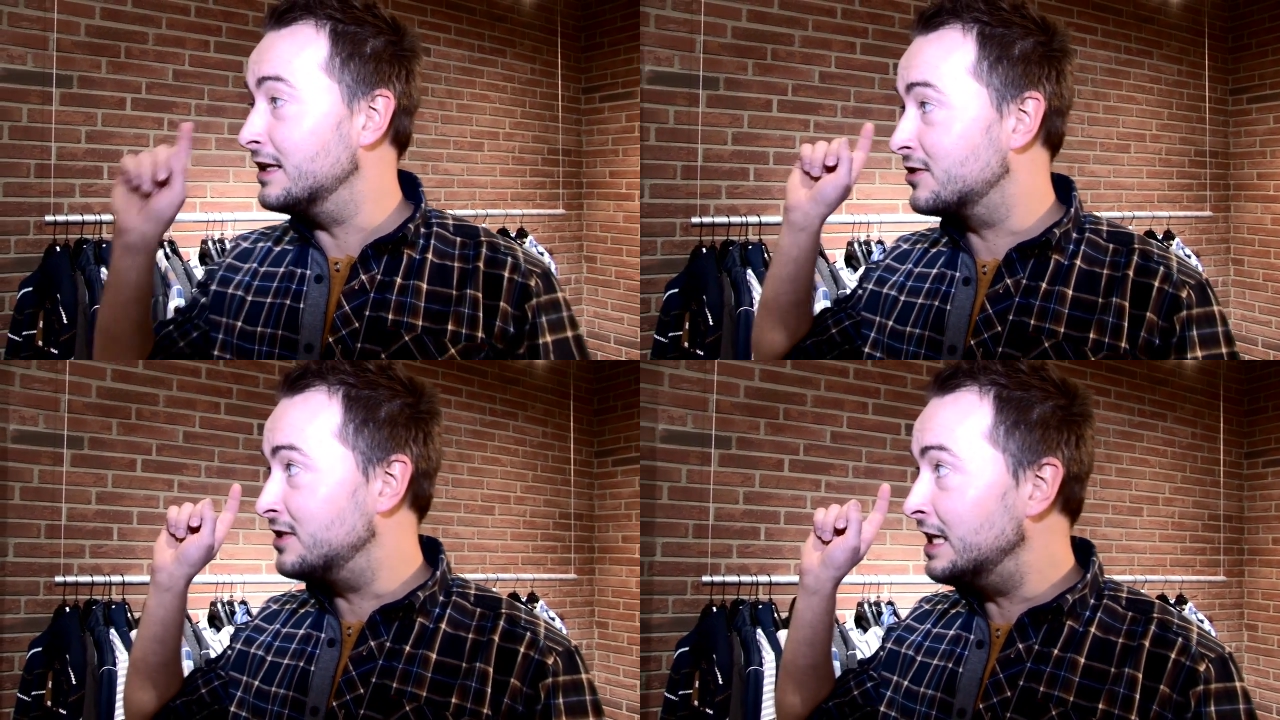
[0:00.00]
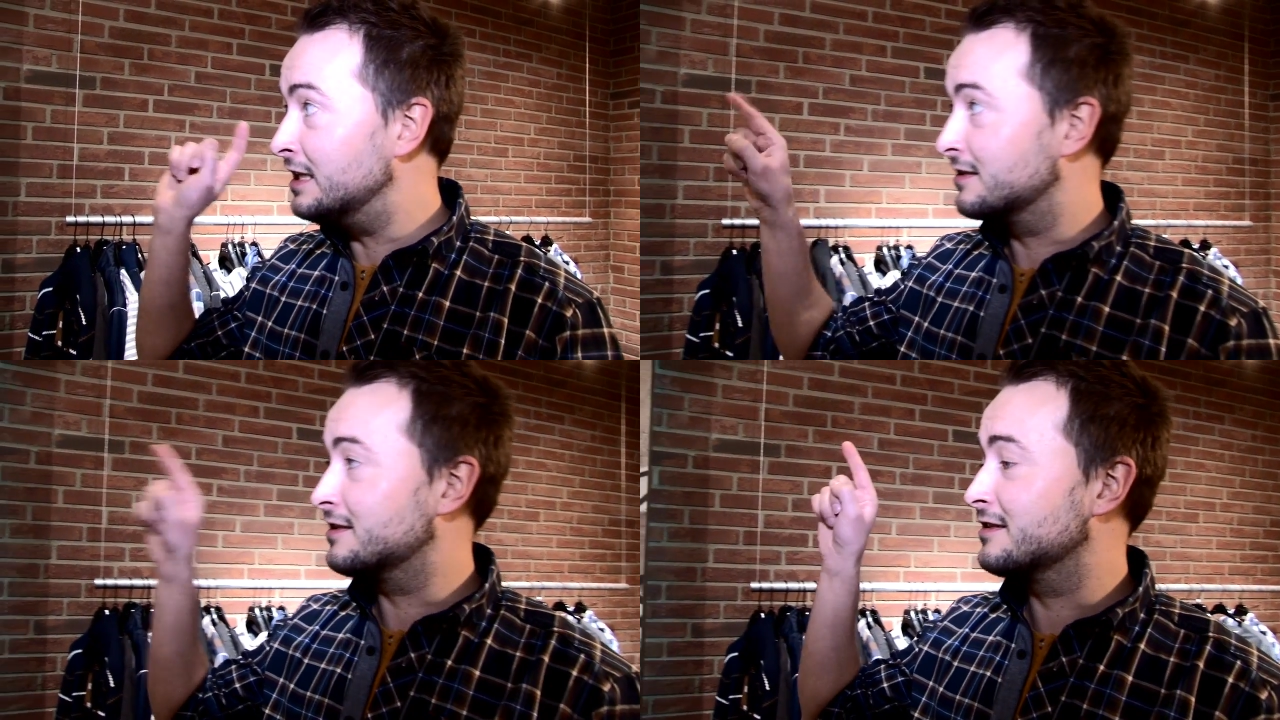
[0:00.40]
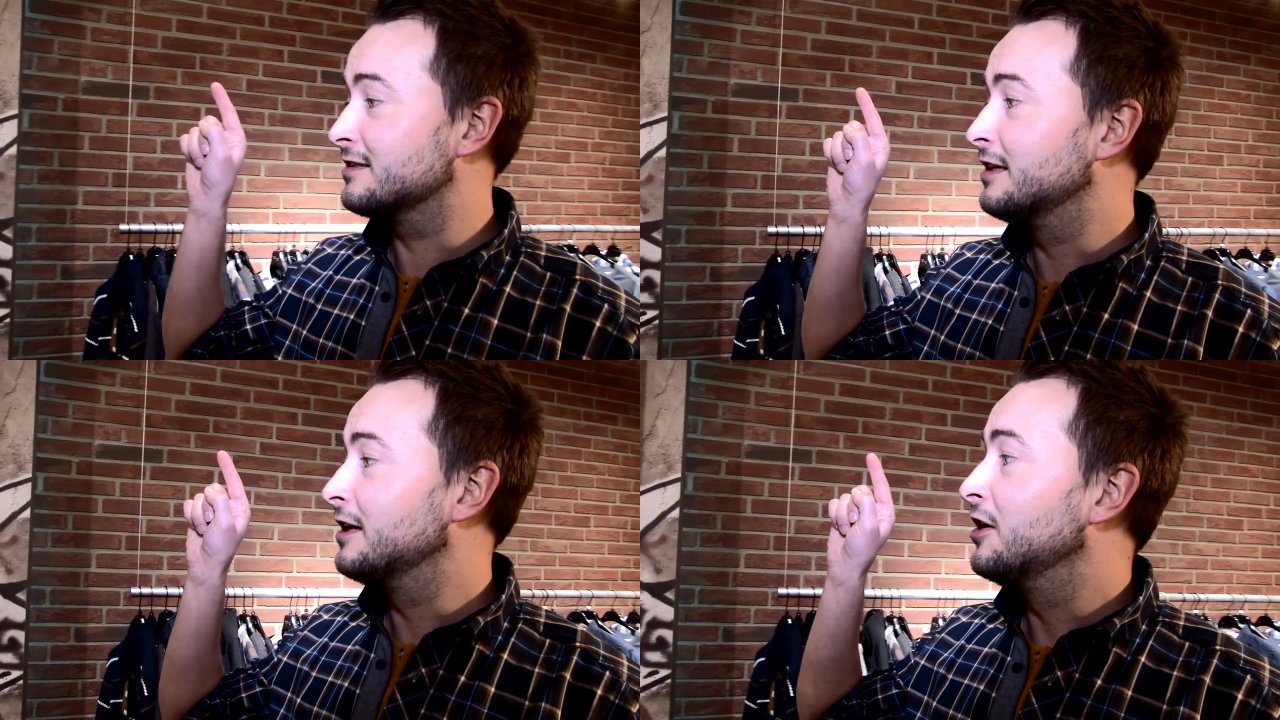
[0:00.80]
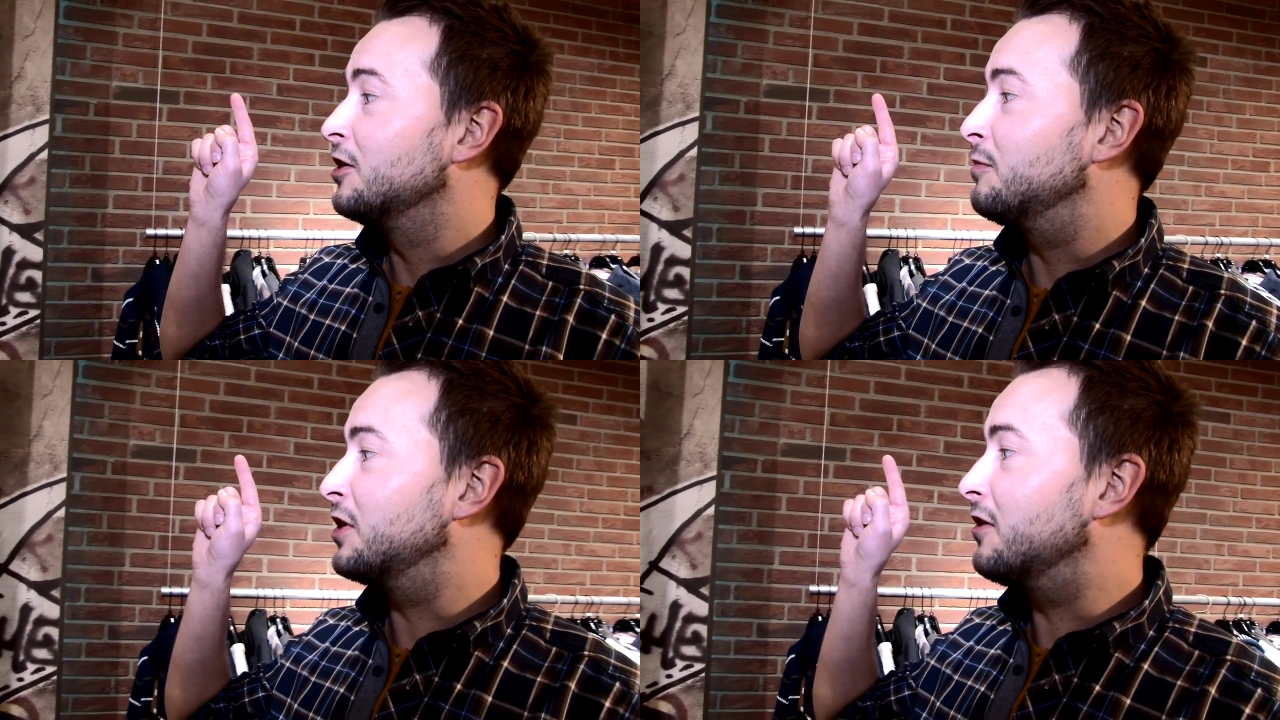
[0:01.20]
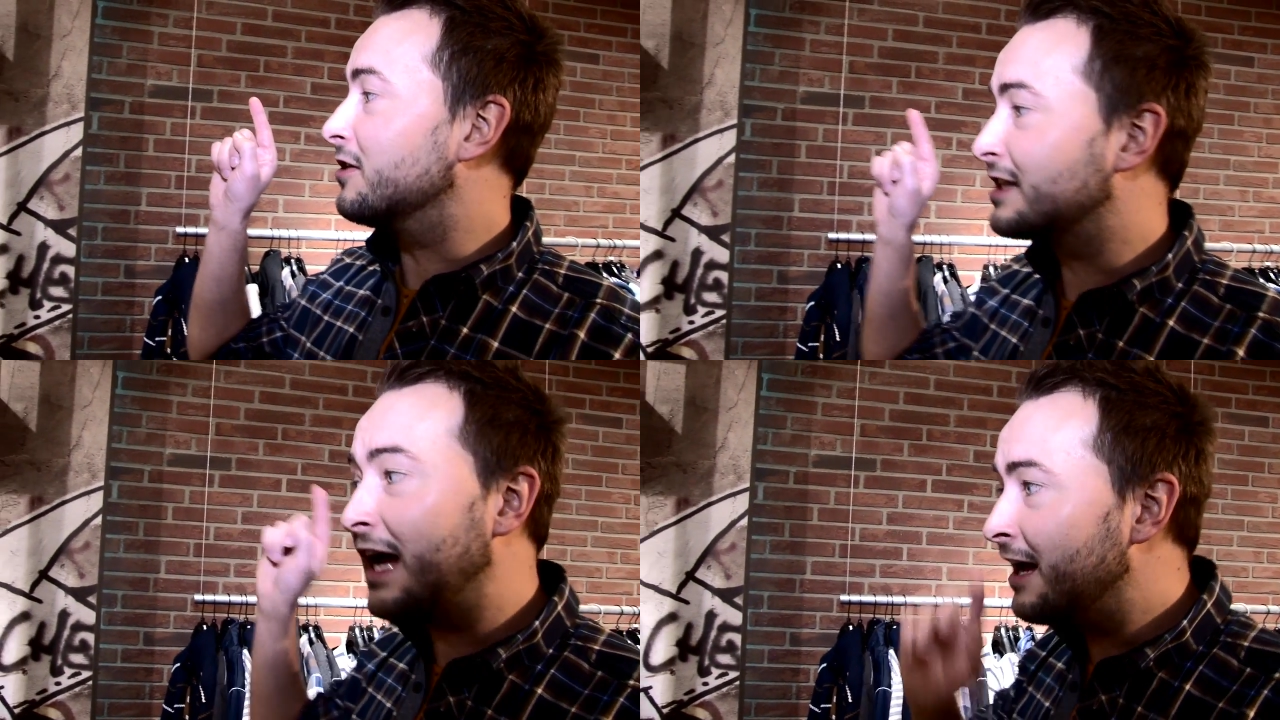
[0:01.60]
is jeans,
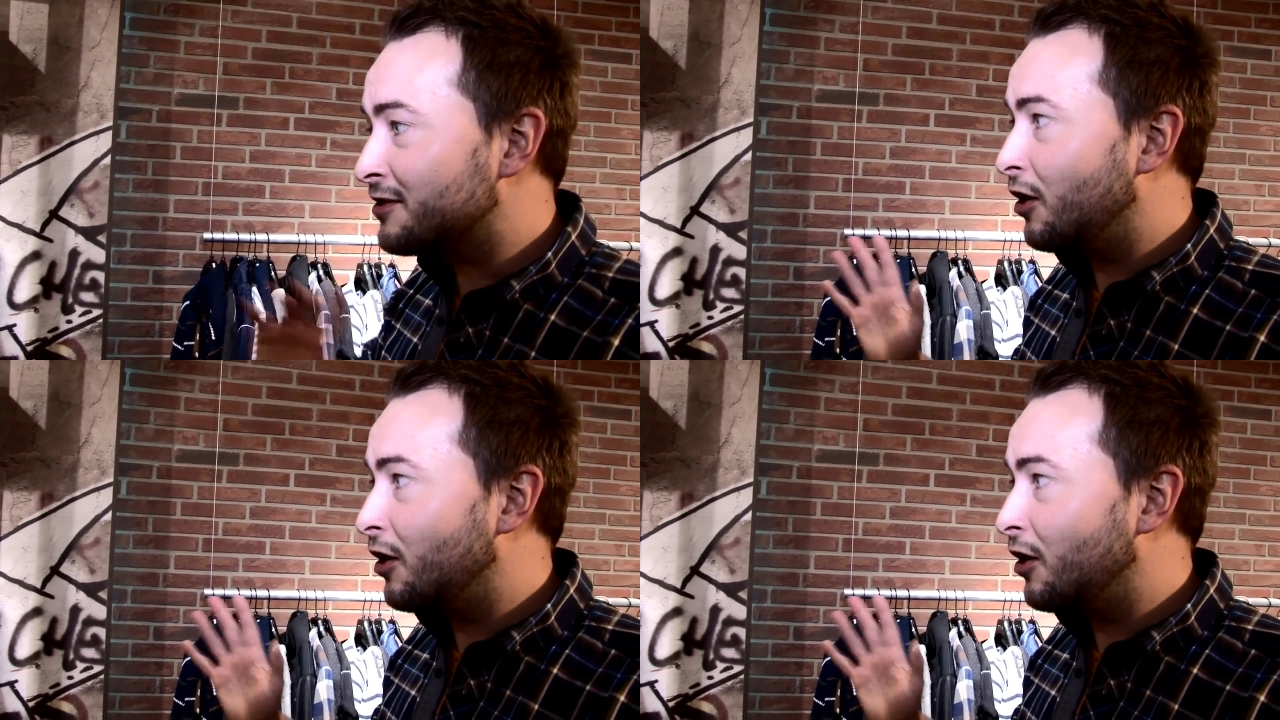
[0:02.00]
because guys